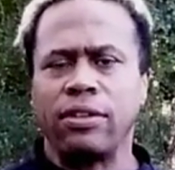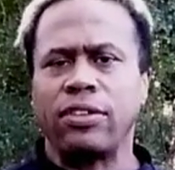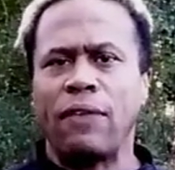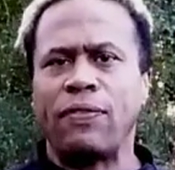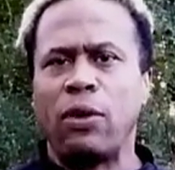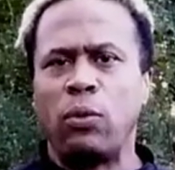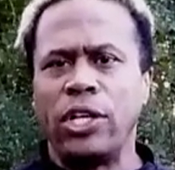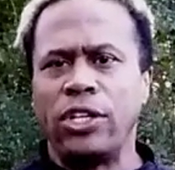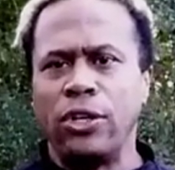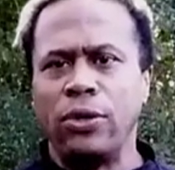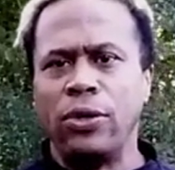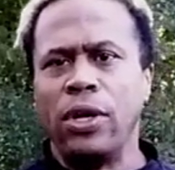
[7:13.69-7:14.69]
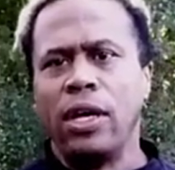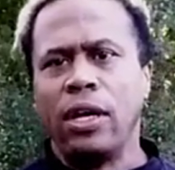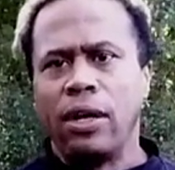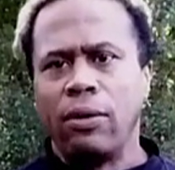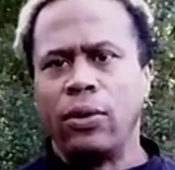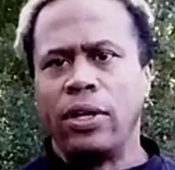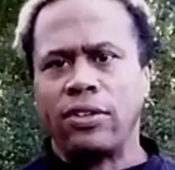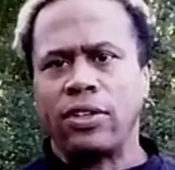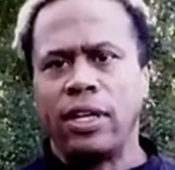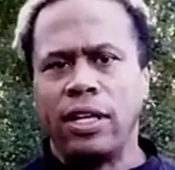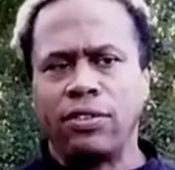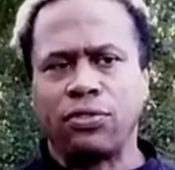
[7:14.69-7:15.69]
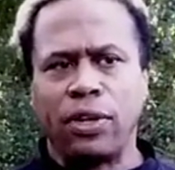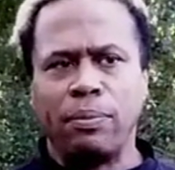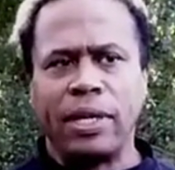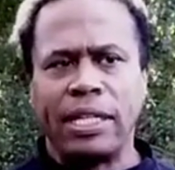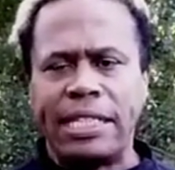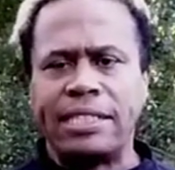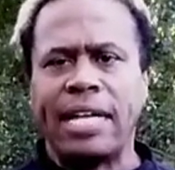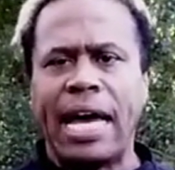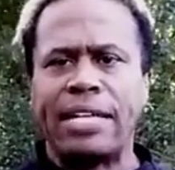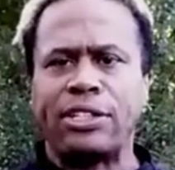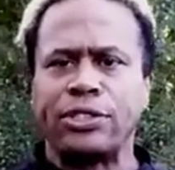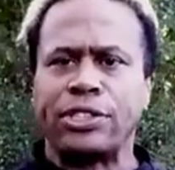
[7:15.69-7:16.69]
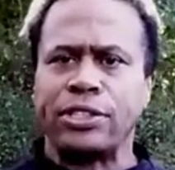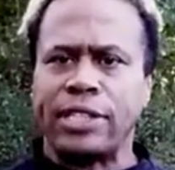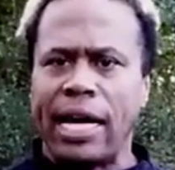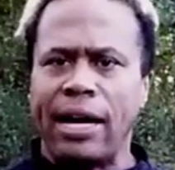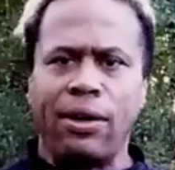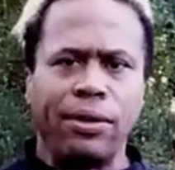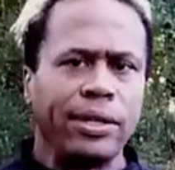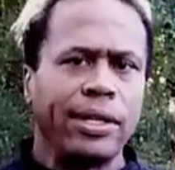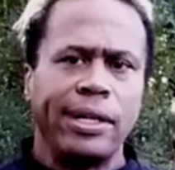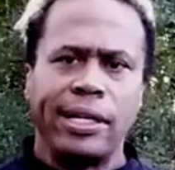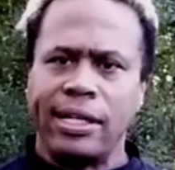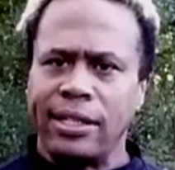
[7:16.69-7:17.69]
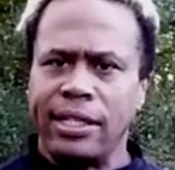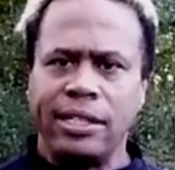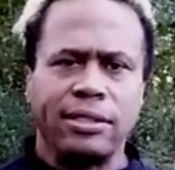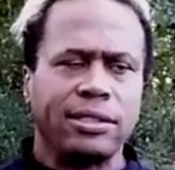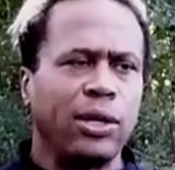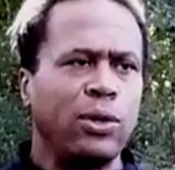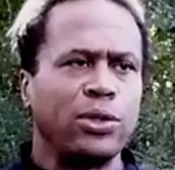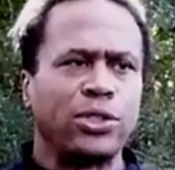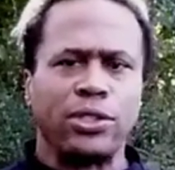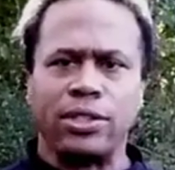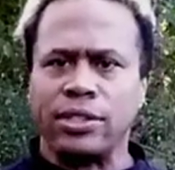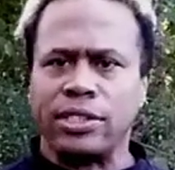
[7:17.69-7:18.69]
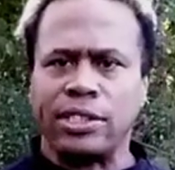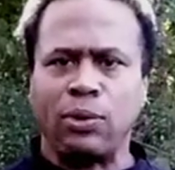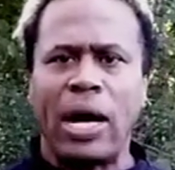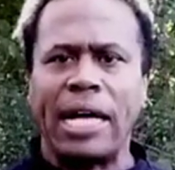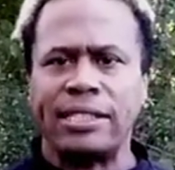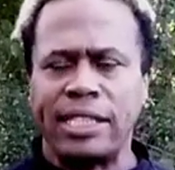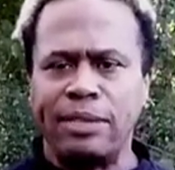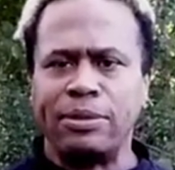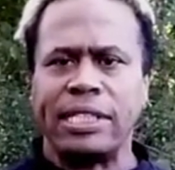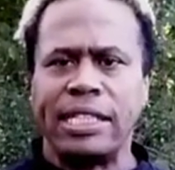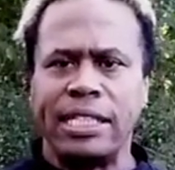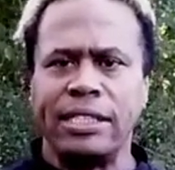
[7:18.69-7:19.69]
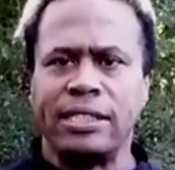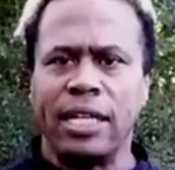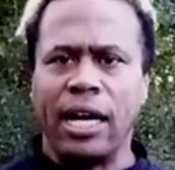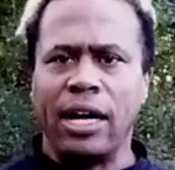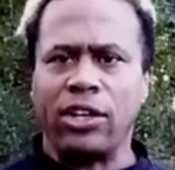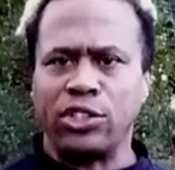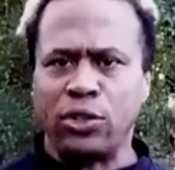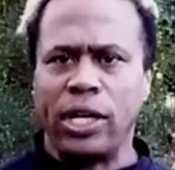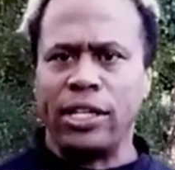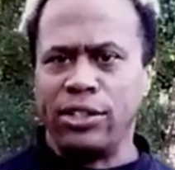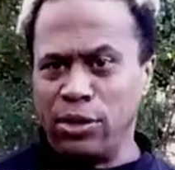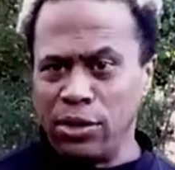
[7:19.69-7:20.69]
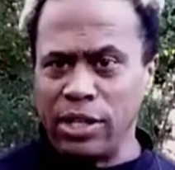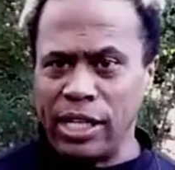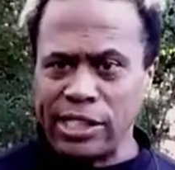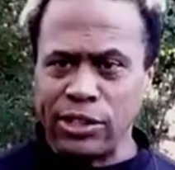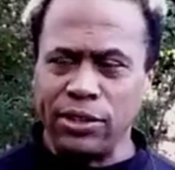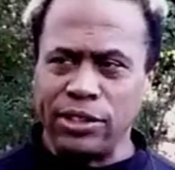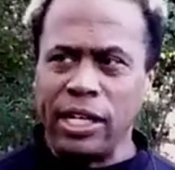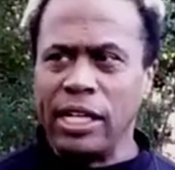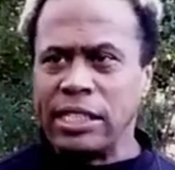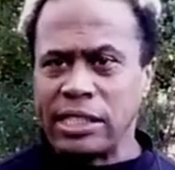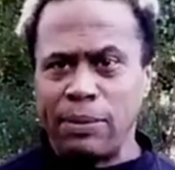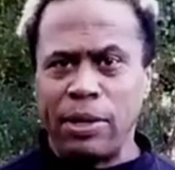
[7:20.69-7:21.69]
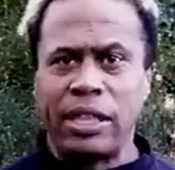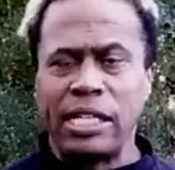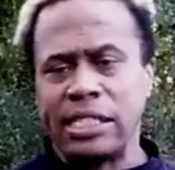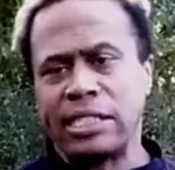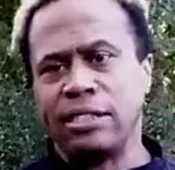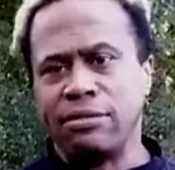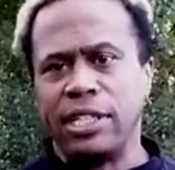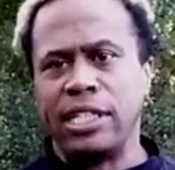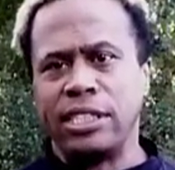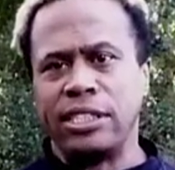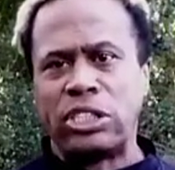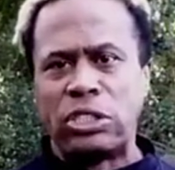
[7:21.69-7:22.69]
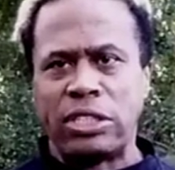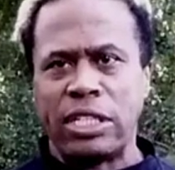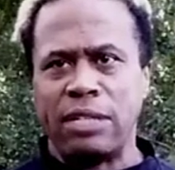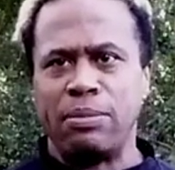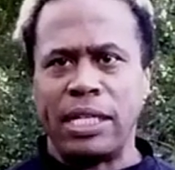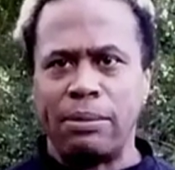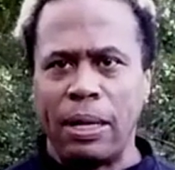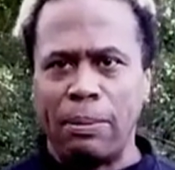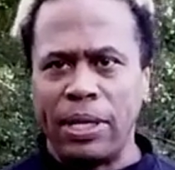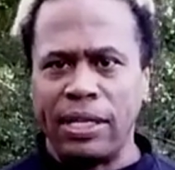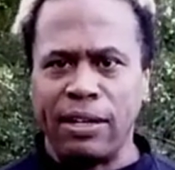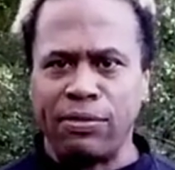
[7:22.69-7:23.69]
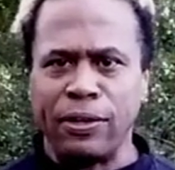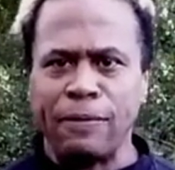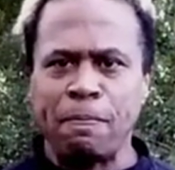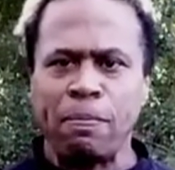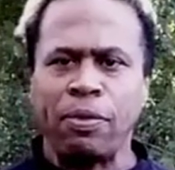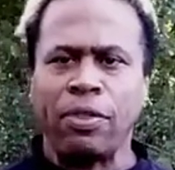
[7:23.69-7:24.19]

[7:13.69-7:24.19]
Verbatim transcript: The stuff that we do we is from elite tactical, so it's how elite soldiers, SWAT teams, things uh, are trained to do things. So some of the things that civilians do tend to be a, a bit different.